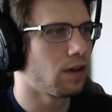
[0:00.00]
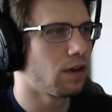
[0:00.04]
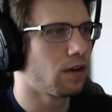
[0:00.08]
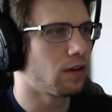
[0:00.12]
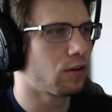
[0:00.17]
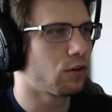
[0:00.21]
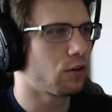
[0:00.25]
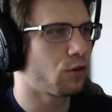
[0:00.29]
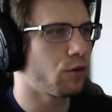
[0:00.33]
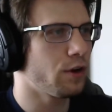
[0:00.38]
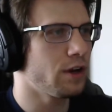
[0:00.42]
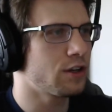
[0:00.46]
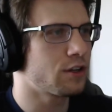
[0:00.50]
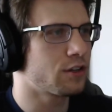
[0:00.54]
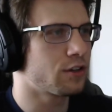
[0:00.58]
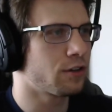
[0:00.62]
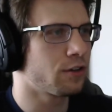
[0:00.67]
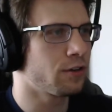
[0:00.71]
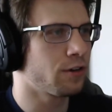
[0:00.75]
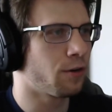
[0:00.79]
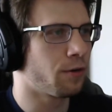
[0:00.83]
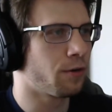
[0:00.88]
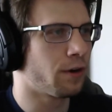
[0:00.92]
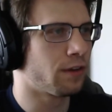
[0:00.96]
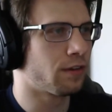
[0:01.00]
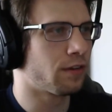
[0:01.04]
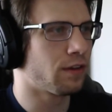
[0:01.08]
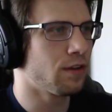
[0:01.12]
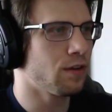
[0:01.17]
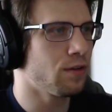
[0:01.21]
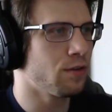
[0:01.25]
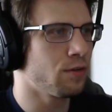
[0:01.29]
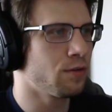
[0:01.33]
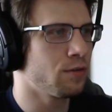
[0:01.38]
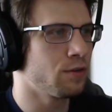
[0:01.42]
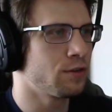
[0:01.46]
creature known as
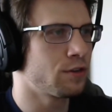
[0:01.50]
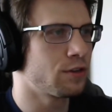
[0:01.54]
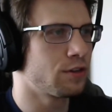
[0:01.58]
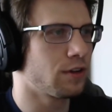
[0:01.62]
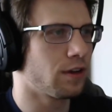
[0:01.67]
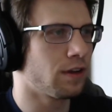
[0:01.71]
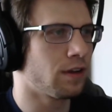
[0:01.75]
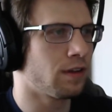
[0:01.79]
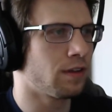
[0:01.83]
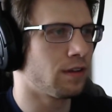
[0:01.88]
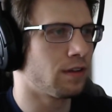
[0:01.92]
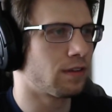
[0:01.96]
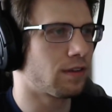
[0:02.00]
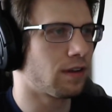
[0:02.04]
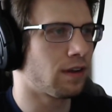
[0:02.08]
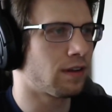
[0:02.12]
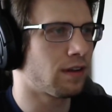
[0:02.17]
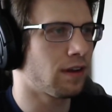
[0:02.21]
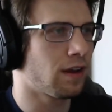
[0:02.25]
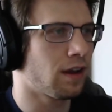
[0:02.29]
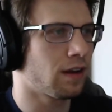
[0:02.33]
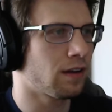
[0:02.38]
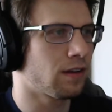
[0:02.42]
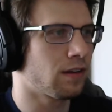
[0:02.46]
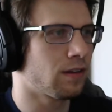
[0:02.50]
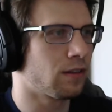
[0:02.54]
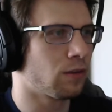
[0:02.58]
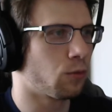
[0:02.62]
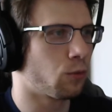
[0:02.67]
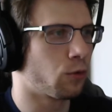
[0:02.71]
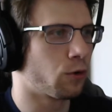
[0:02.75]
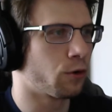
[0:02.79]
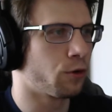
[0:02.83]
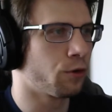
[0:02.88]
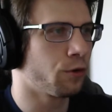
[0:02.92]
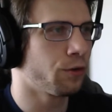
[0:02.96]
Huge is attacking the
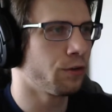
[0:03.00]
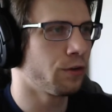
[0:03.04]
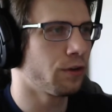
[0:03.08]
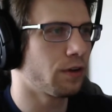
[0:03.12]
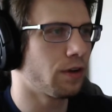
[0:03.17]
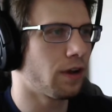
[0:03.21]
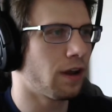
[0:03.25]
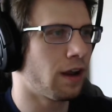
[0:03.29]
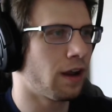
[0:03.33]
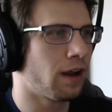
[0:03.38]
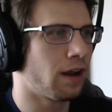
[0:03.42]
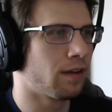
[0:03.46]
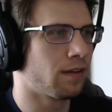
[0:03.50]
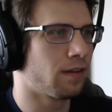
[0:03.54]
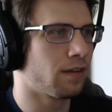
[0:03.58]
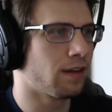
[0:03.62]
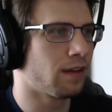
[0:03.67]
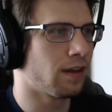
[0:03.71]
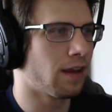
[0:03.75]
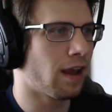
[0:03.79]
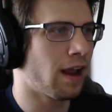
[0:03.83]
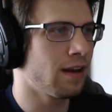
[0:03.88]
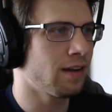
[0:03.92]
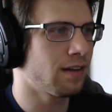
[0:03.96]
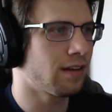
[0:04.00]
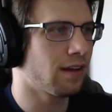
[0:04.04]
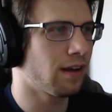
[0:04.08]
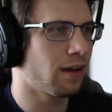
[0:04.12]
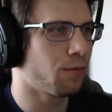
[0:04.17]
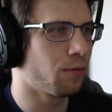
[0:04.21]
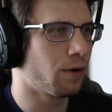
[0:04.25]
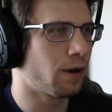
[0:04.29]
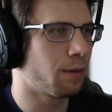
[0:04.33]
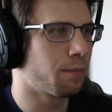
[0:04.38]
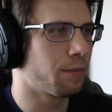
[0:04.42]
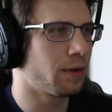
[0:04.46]
world, and the
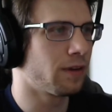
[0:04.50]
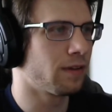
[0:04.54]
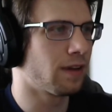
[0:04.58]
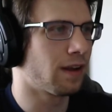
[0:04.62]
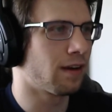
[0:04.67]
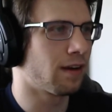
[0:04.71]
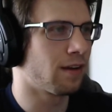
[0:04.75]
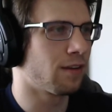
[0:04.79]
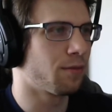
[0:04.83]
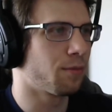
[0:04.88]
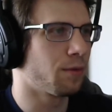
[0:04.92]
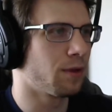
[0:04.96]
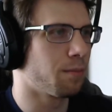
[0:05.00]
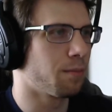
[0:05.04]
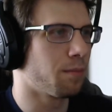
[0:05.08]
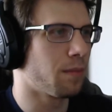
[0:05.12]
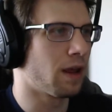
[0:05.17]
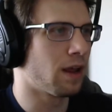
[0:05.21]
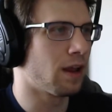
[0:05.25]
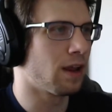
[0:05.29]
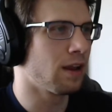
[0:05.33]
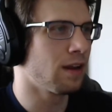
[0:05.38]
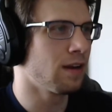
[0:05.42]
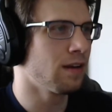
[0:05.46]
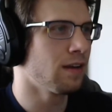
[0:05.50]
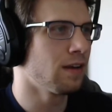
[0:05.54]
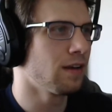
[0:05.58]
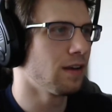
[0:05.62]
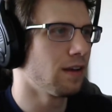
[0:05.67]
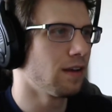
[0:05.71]
anti-weapon that has been made,